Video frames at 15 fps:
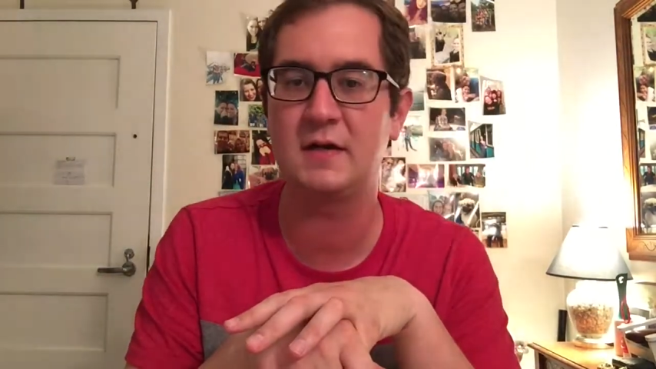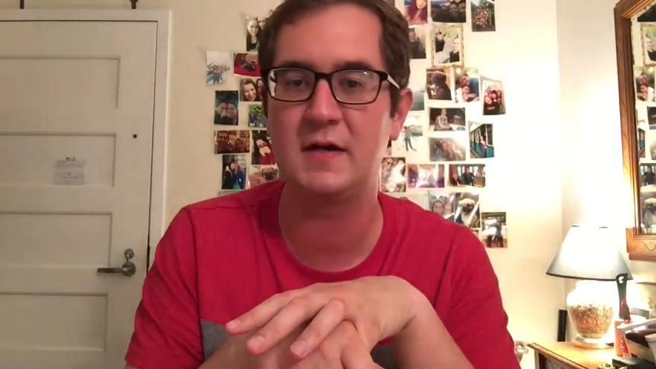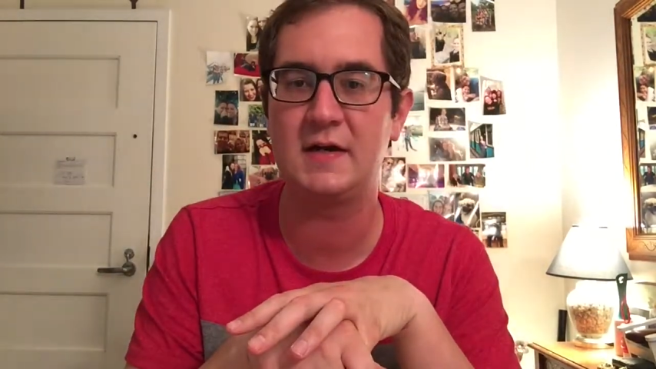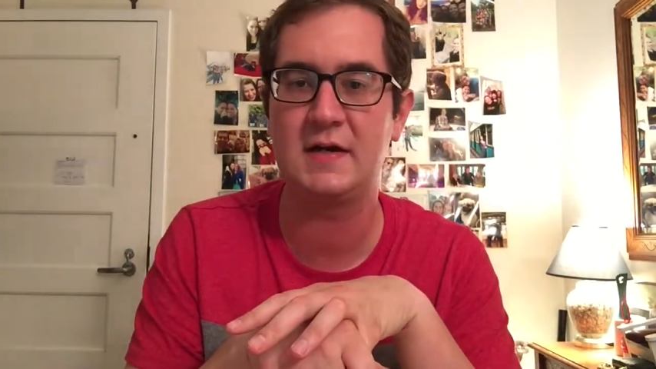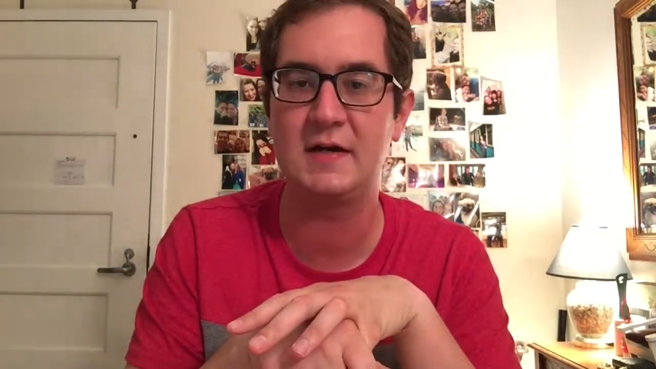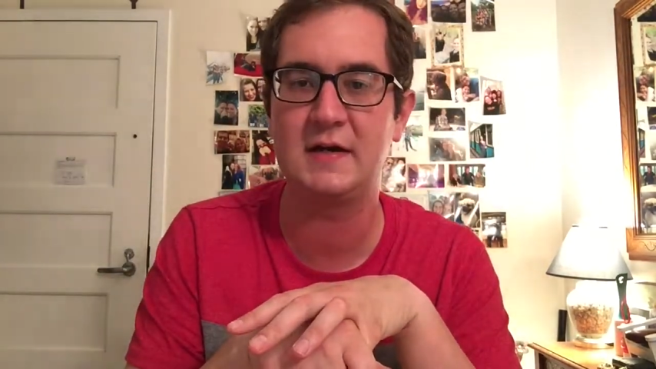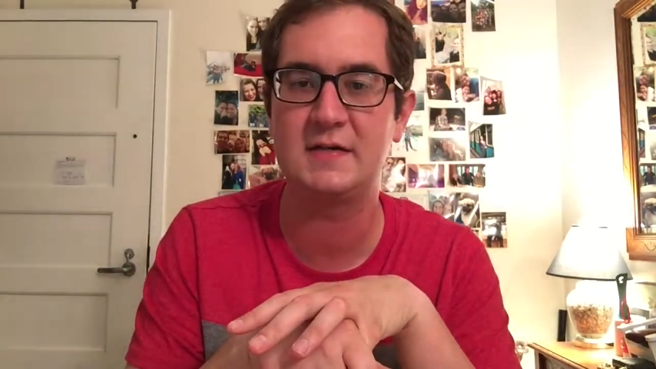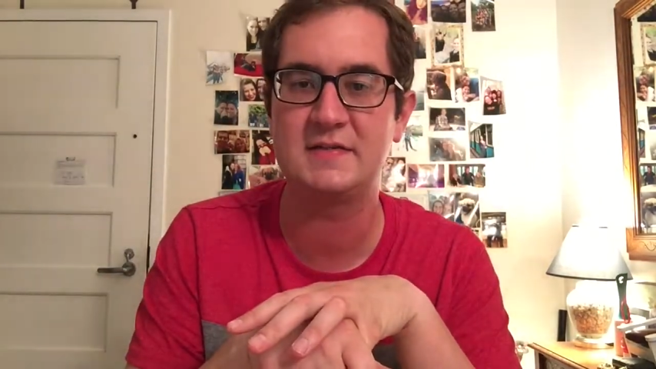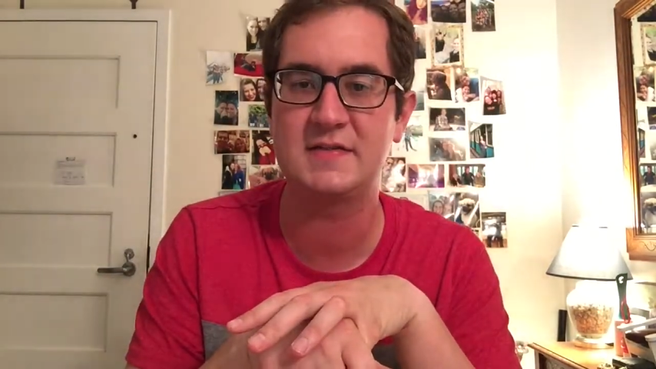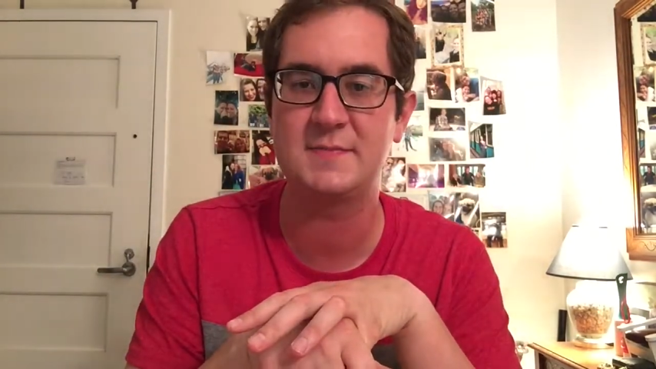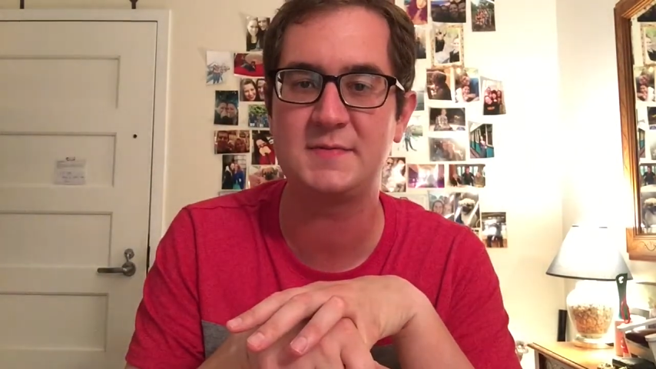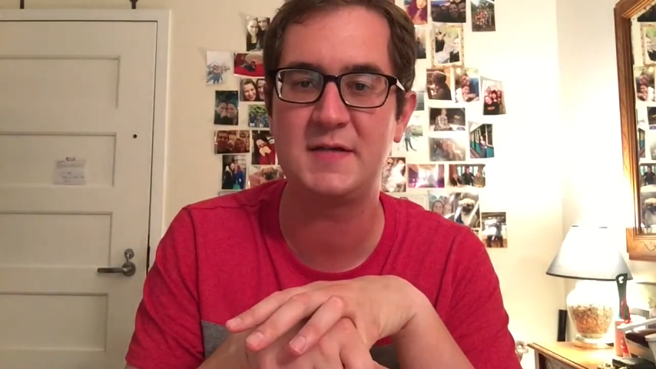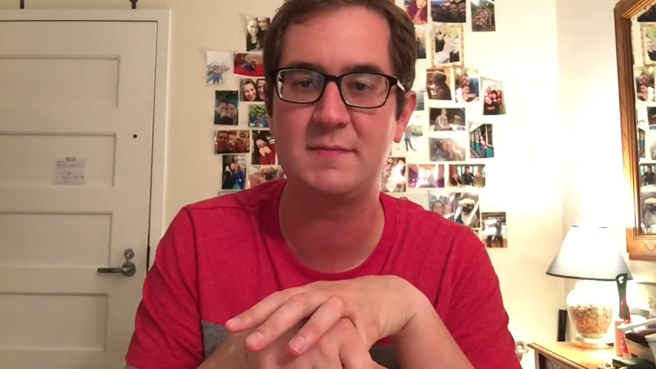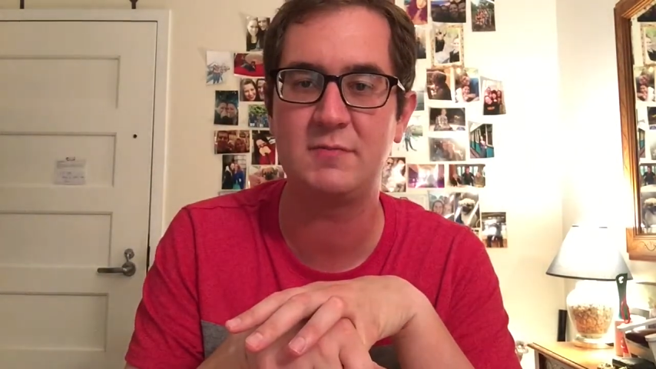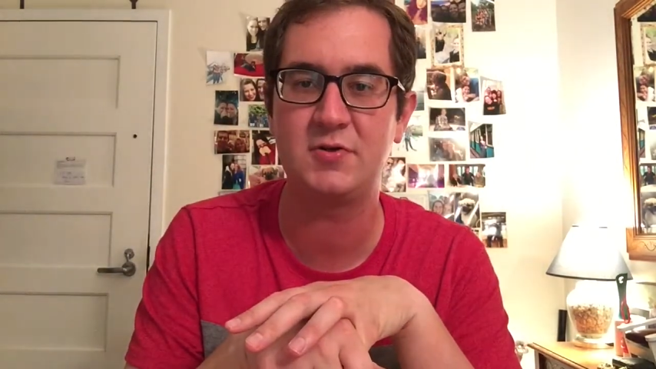uh,
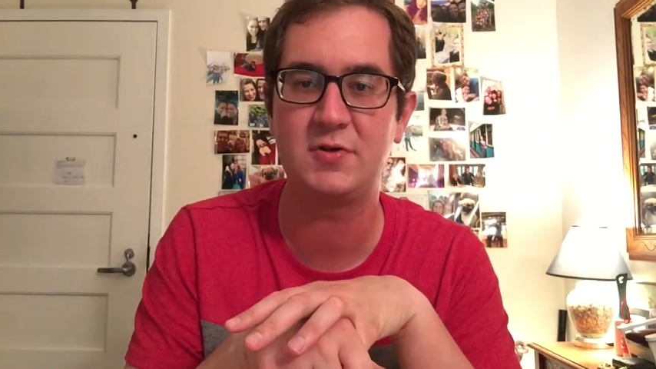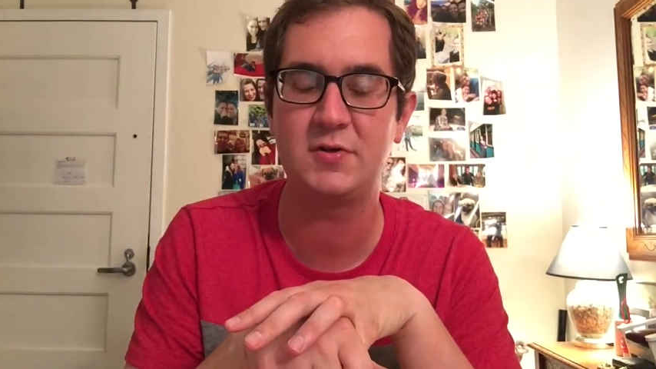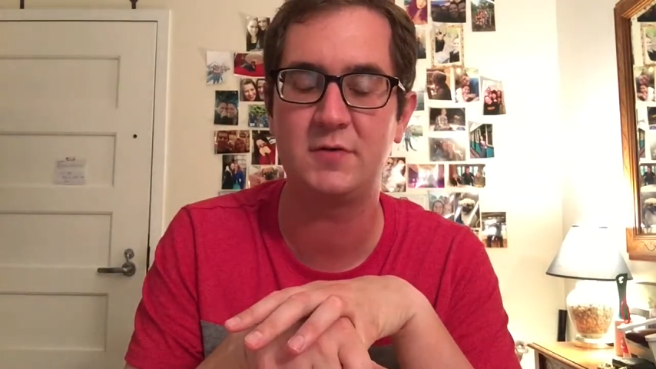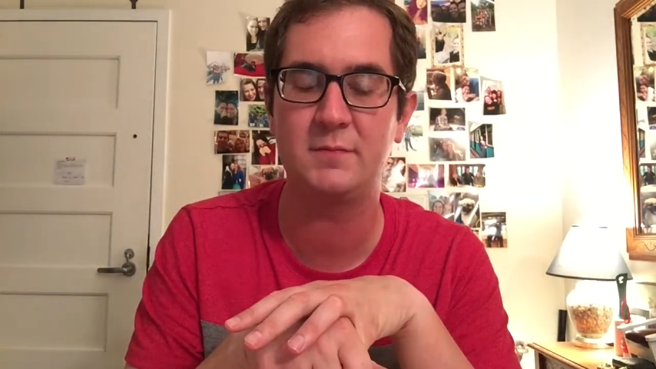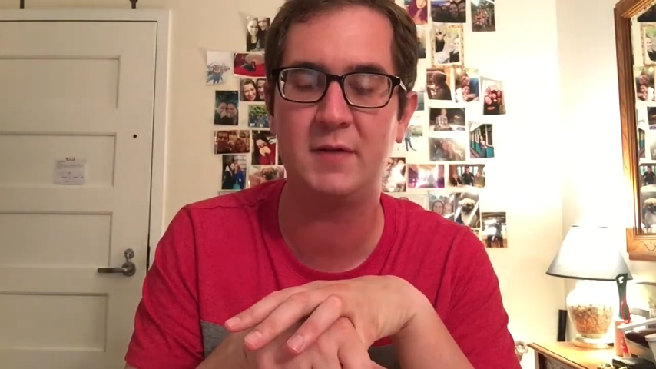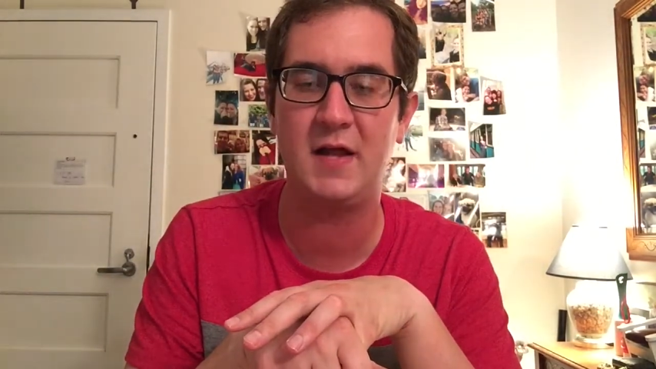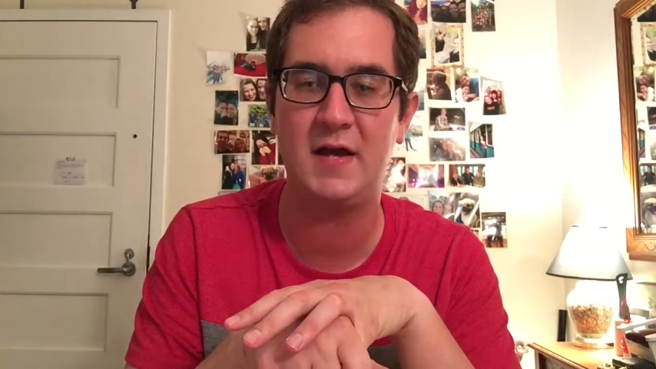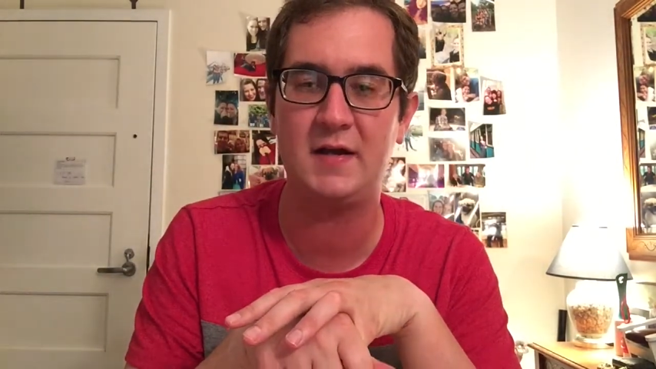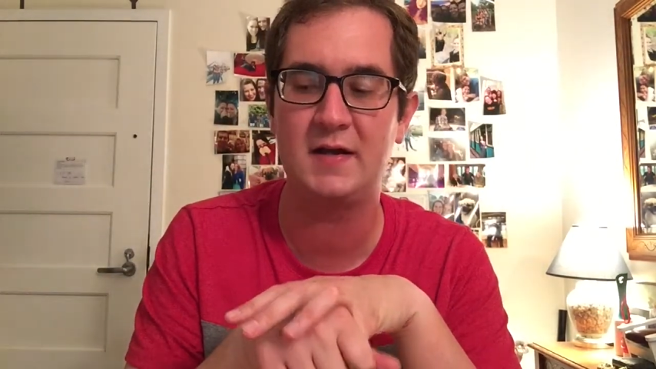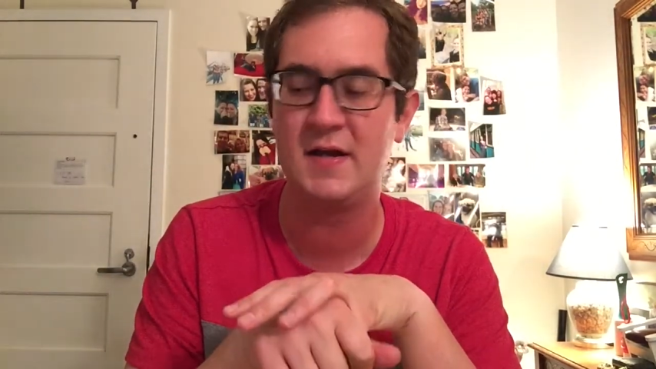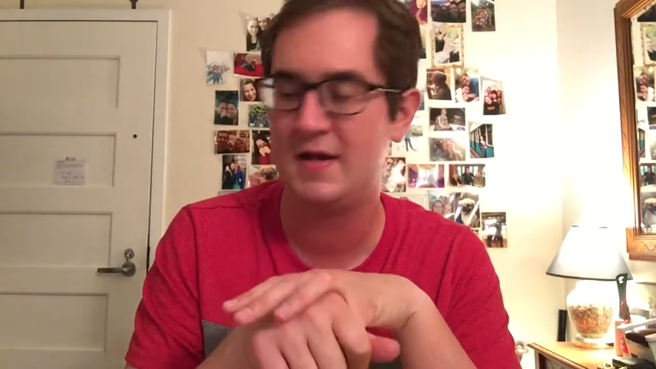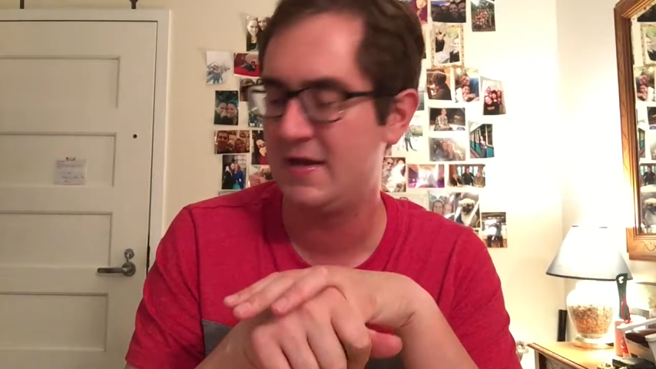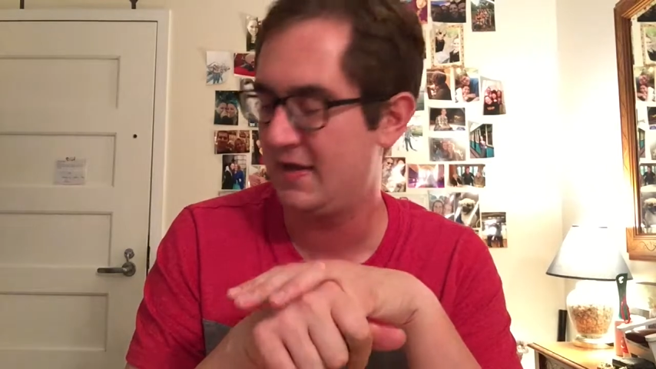September Nerd Block.